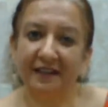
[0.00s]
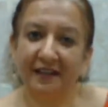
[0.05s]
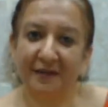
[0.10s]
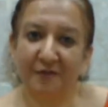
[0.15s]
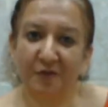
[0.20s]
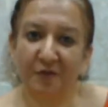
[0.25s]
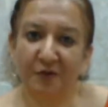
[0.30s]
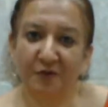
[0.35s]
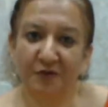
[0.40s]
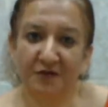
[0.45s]

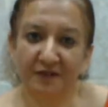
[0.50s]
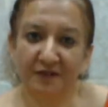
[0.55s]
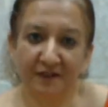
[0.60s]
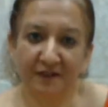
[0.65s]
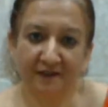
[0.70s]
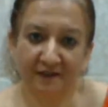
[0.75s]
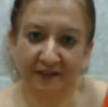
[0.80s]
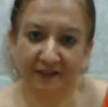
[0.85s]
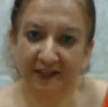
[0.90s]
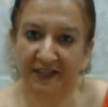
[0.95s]

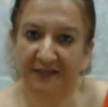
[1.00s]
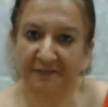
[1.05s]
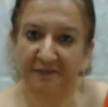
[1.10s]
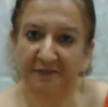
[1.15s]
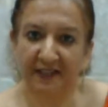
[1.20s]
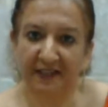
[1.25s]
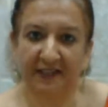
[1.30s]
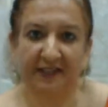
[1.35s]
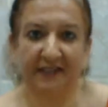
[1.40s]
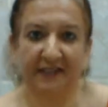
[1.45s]
emotional freedom
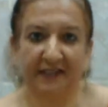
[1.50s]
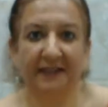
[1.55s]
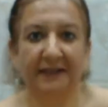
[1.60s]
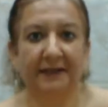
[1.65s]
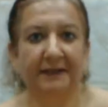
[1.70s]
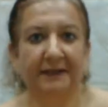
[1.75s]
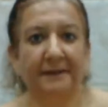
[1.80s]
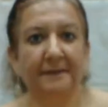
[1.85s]
technique.